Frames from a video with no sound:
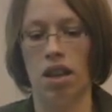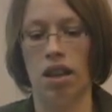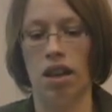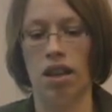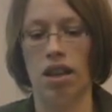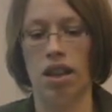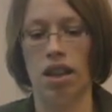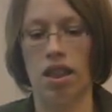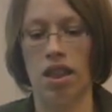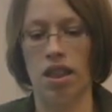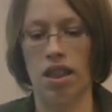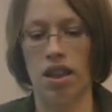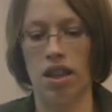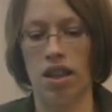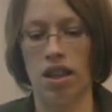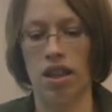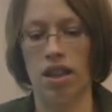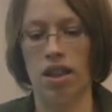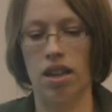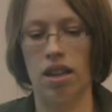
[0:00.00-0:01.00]
I
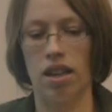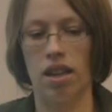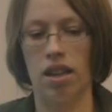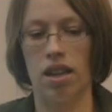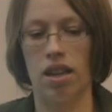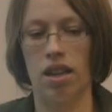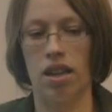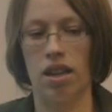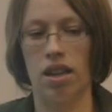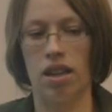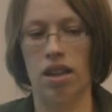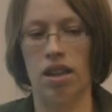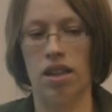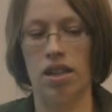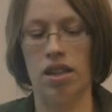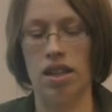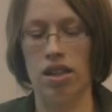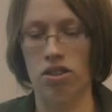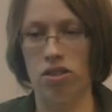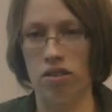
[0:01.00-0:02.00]
think the
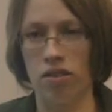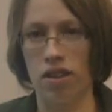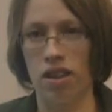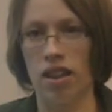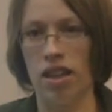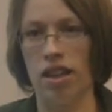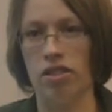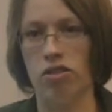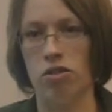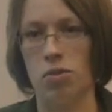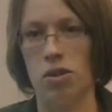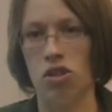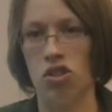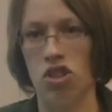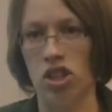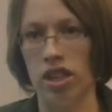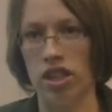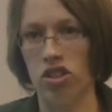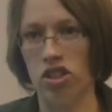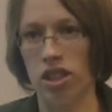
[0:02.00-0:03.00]
nature of the classroom is
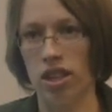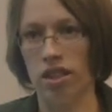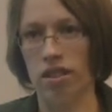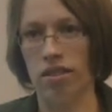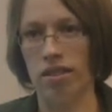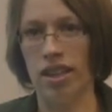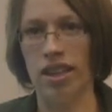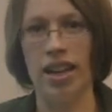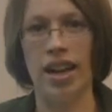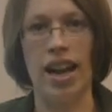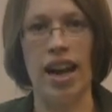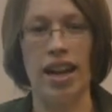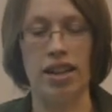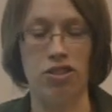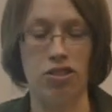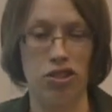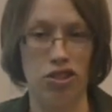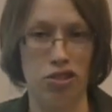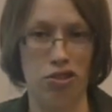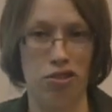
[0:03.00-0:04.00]
changing, and it
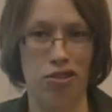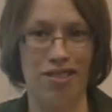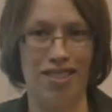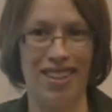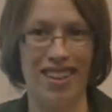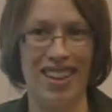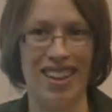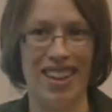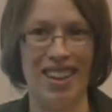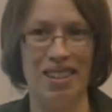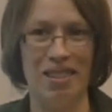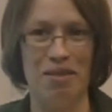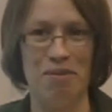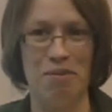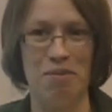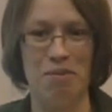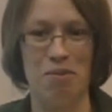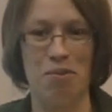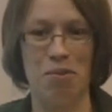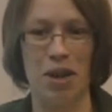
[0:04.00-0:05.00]
has to.
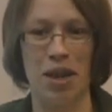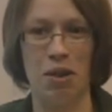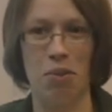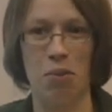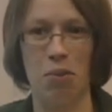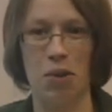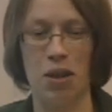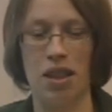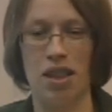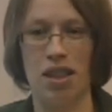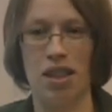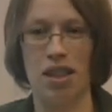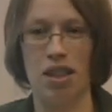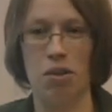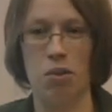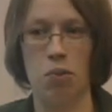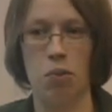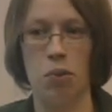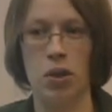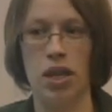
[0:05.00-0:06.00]
Right?
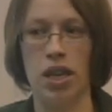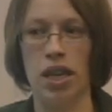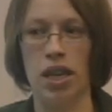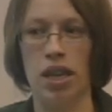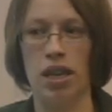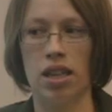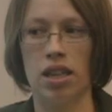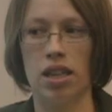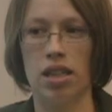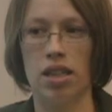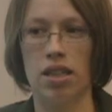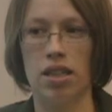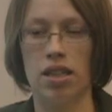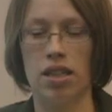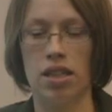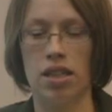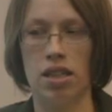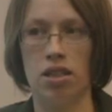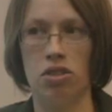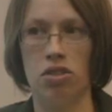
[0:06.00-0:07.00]
We can't
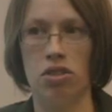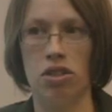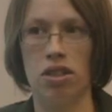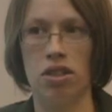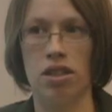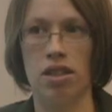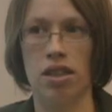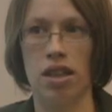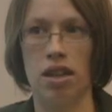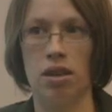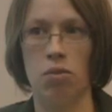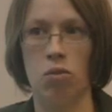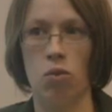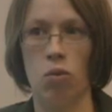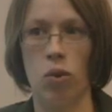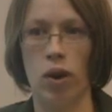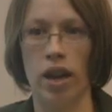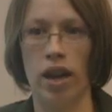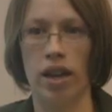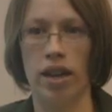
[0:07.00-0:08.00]
teach the
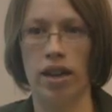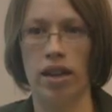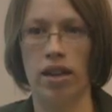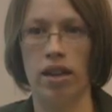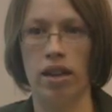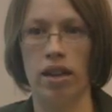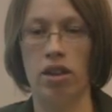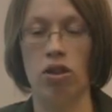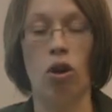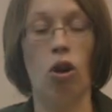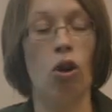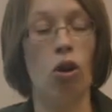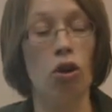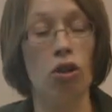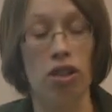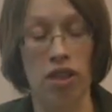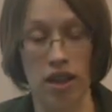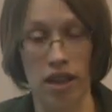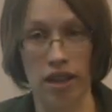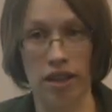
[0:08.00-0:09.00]
same way in
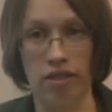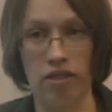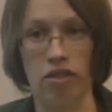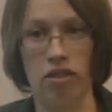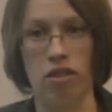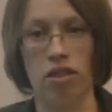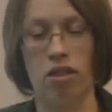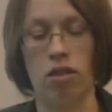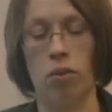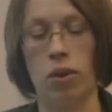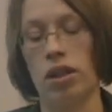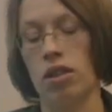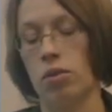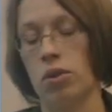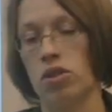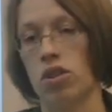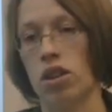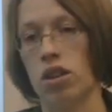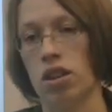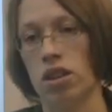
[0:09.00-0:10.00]
all things the way that
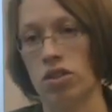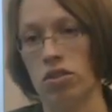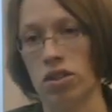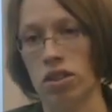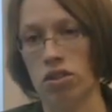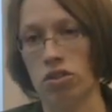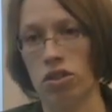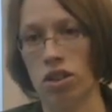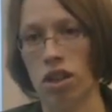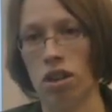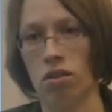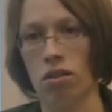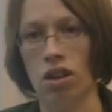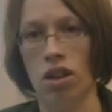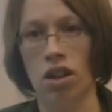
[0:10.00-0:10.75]
we taught 100 years ago.